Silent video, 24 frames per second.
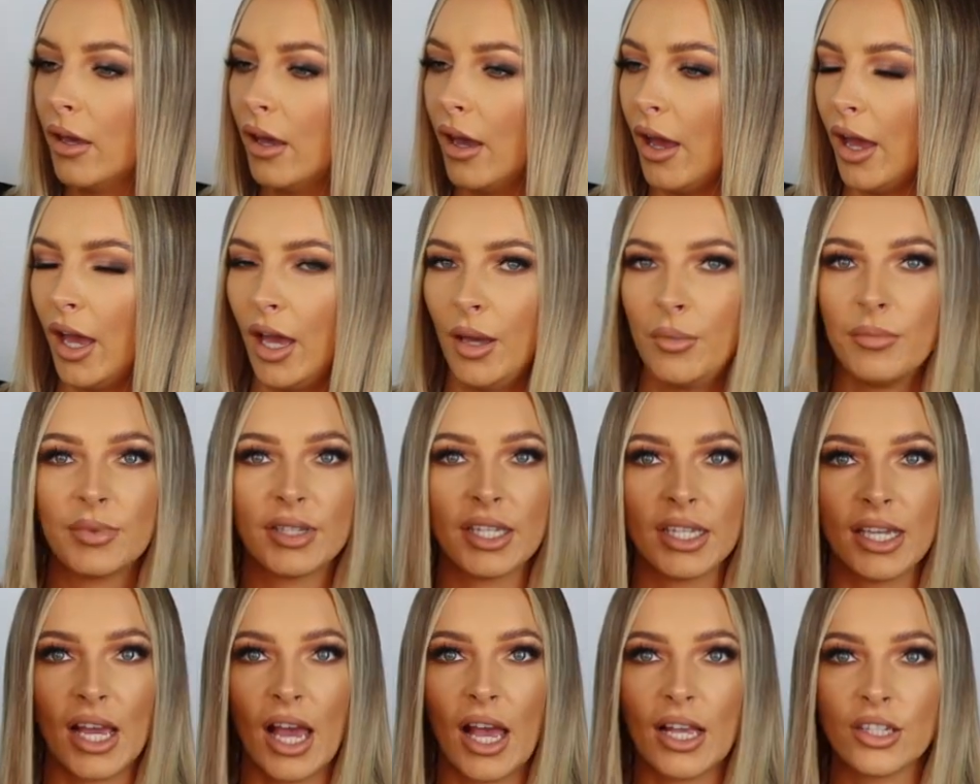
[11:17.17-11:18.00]

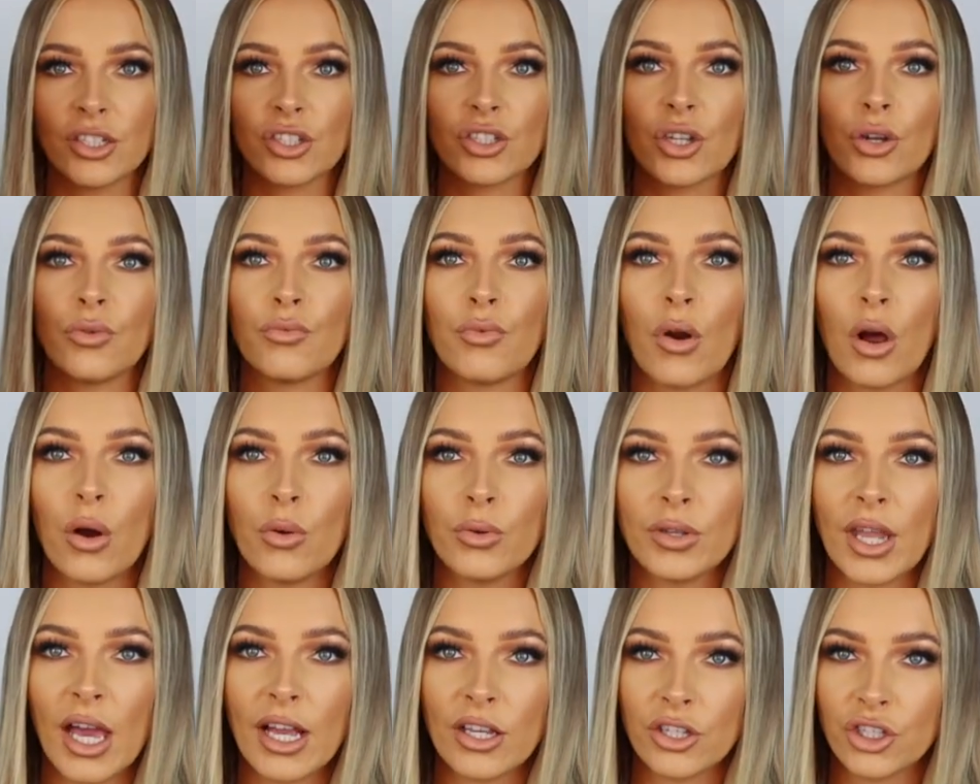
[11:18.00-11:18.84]
So yeah, it's just a
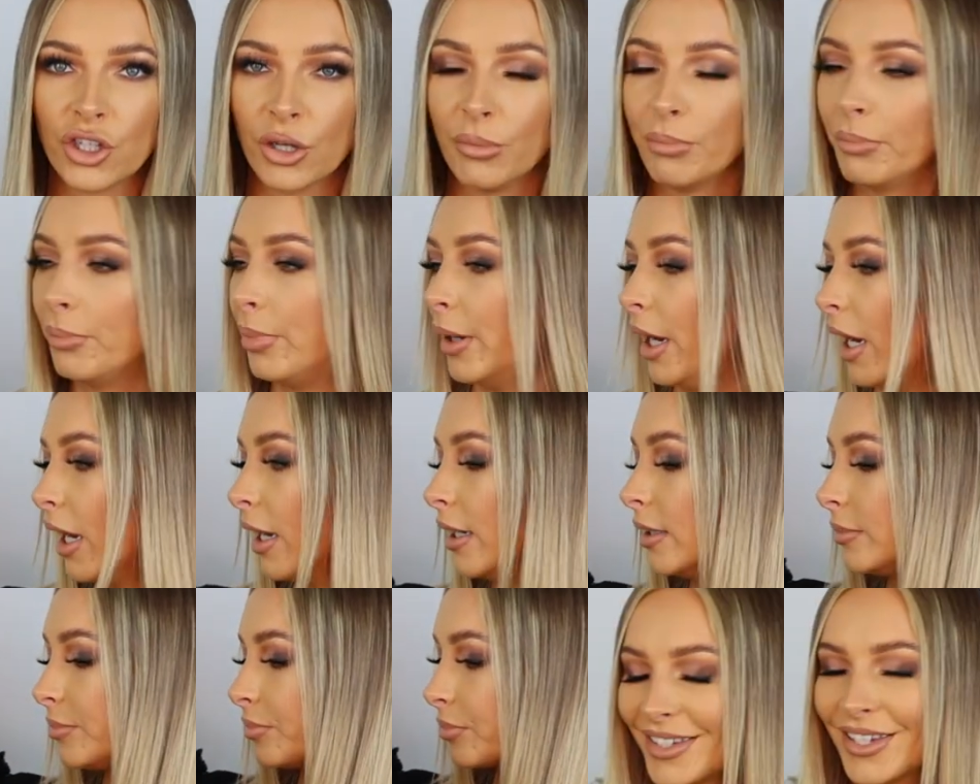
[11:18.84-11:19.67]
roll neck
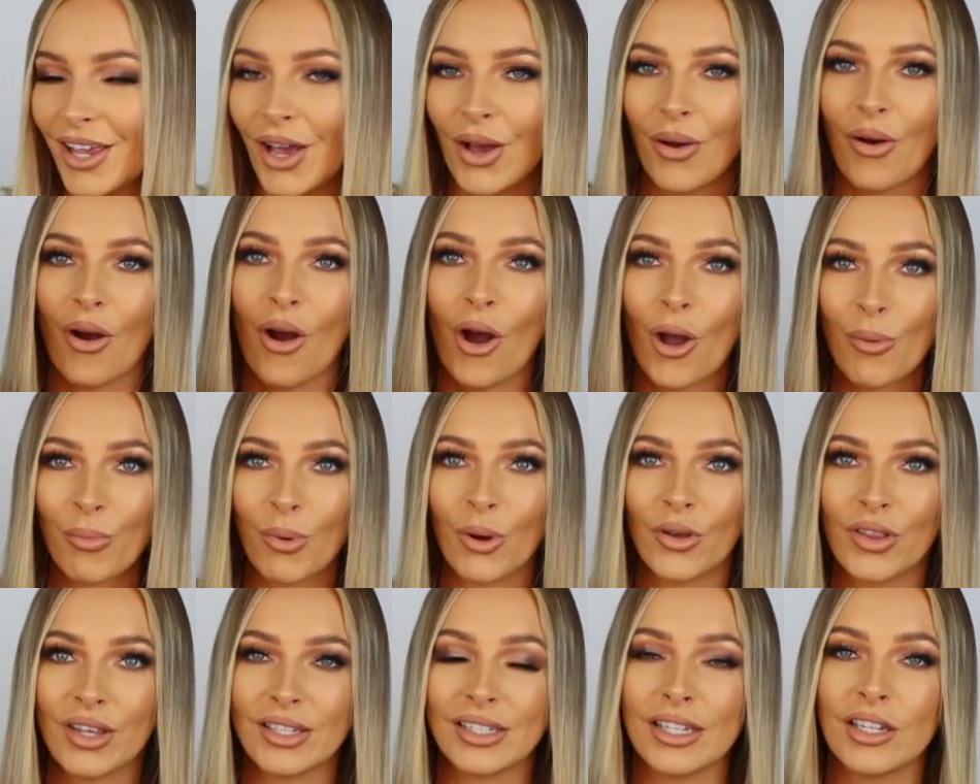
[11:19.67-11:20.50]
jumper. So I
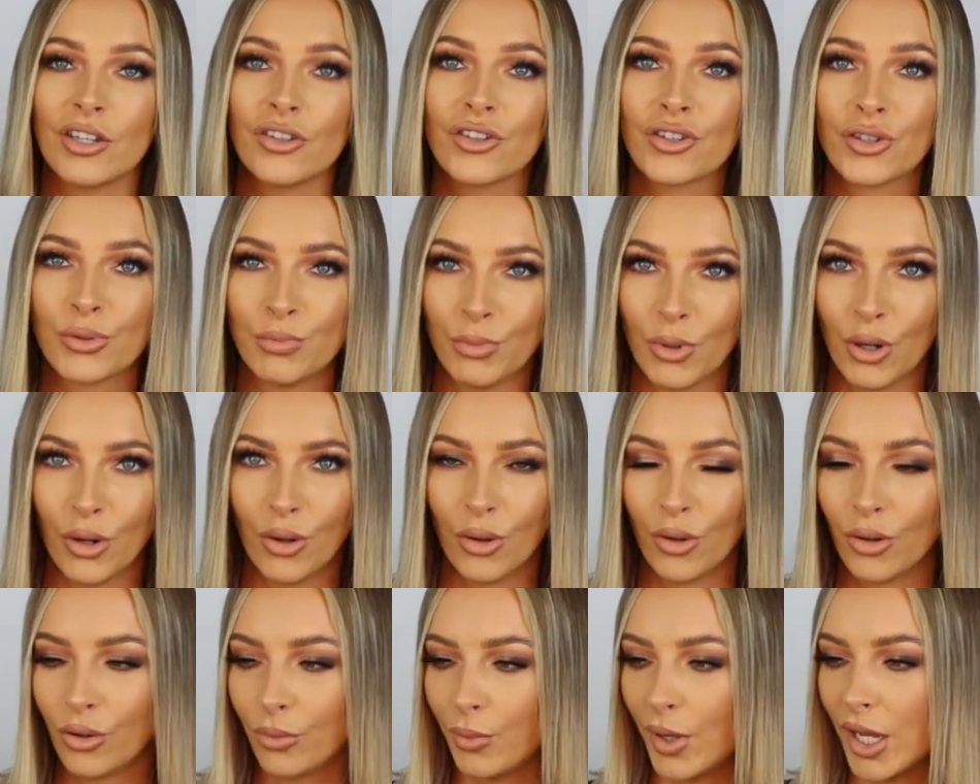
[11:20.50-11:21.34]
bought this in a
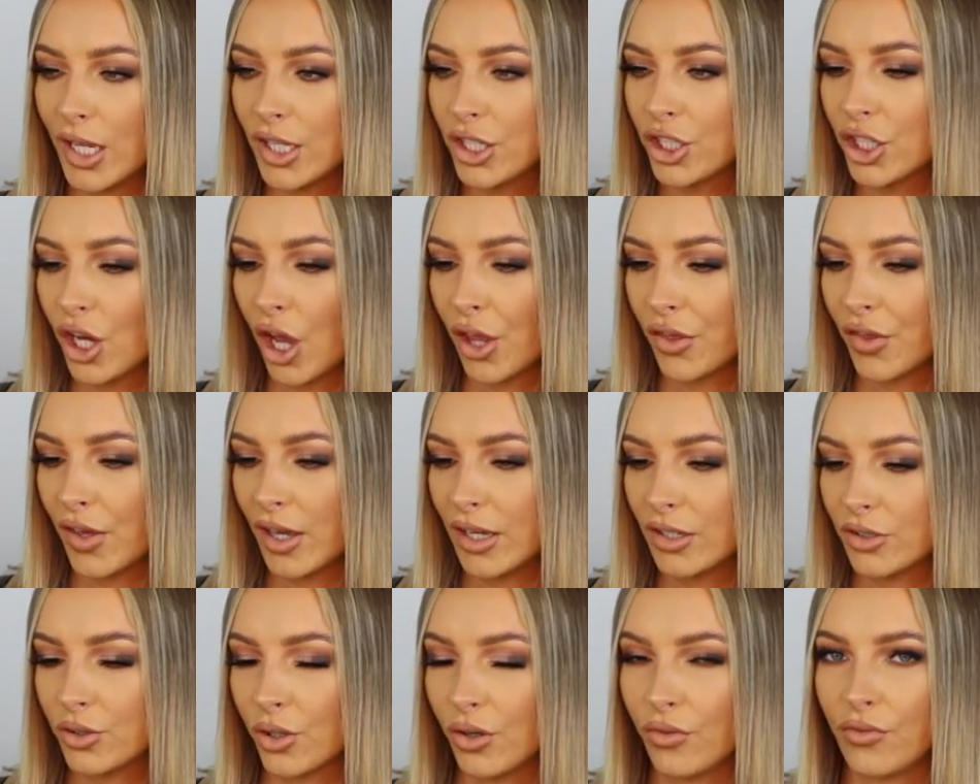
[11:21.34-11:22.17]
small, which I
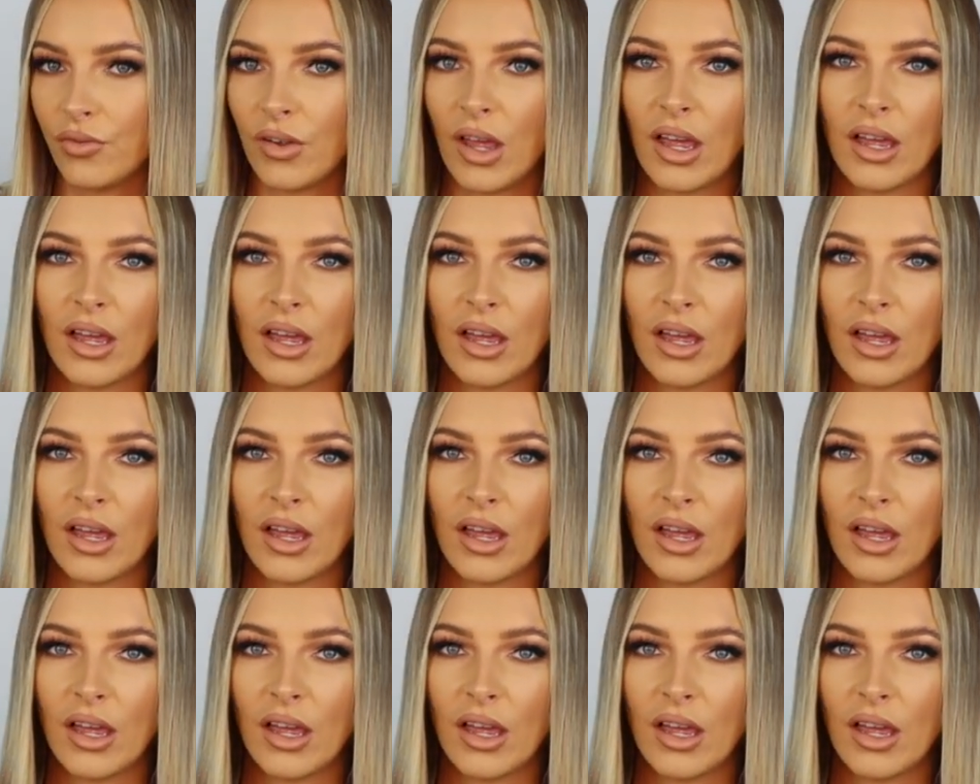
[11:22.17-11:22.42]
think sort of